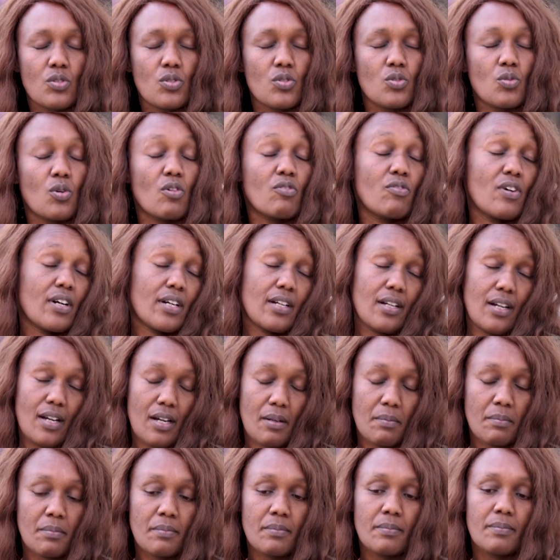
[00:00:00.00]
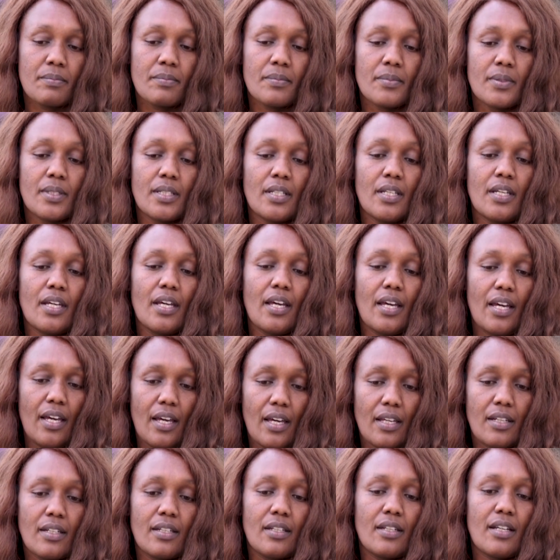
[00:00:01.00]
to overcome
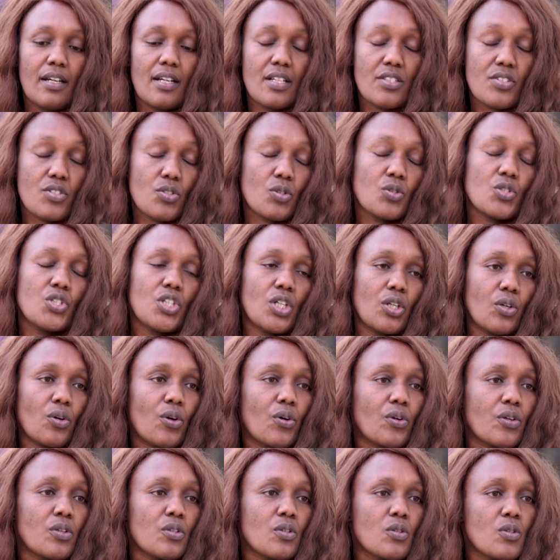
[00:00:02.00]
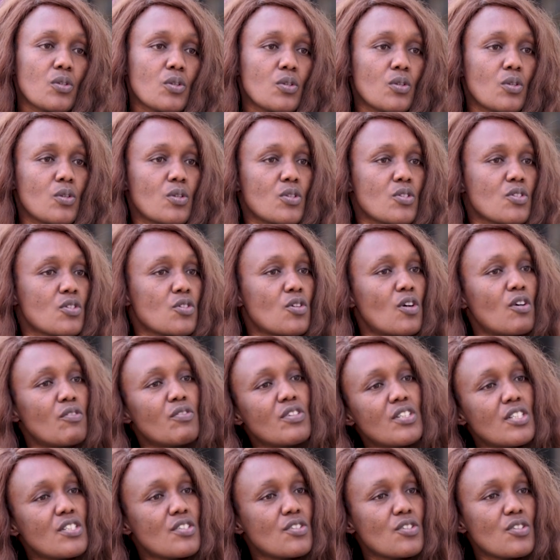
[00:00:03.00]
and soldier on. Because
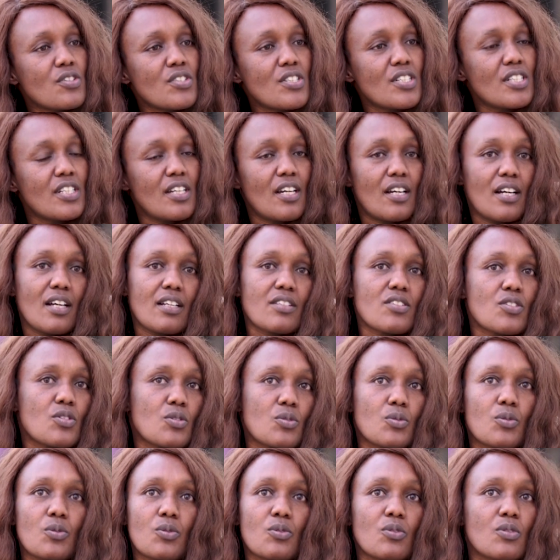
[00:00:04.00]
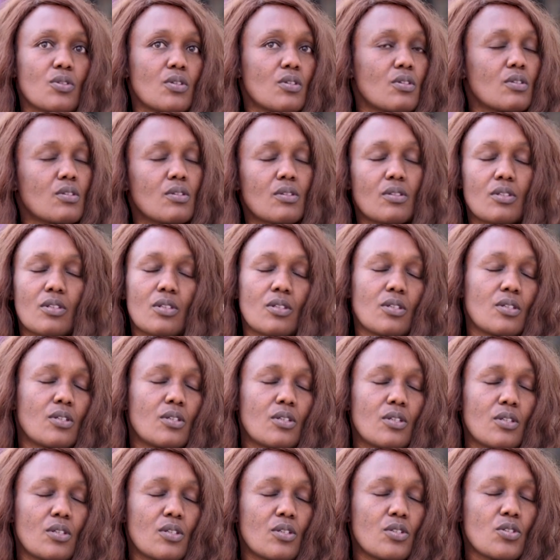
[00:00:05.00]
COVID is not here to
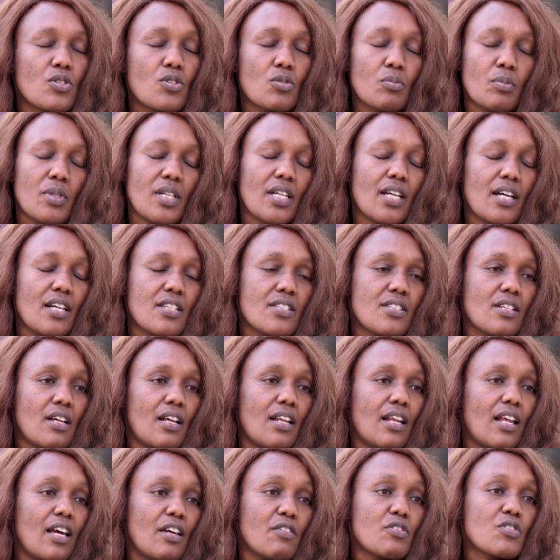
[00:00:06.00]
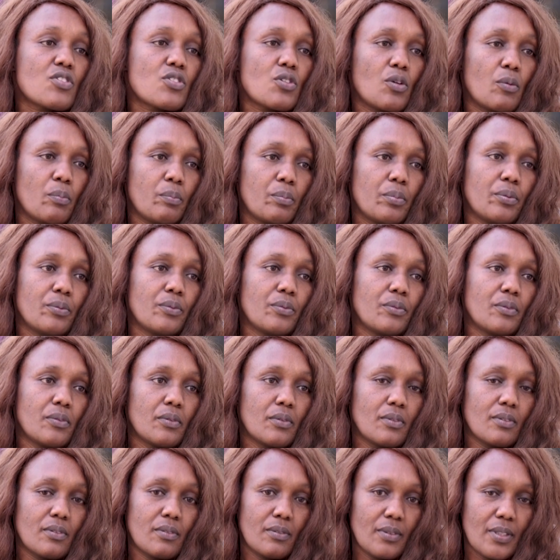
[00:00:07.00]
make us our life stop.
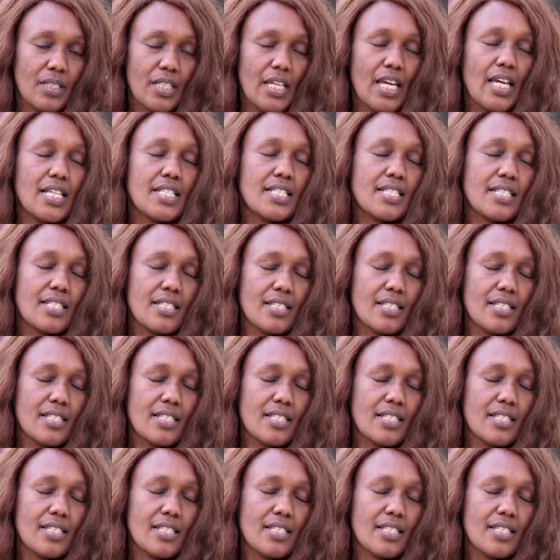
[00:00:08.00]
Yes.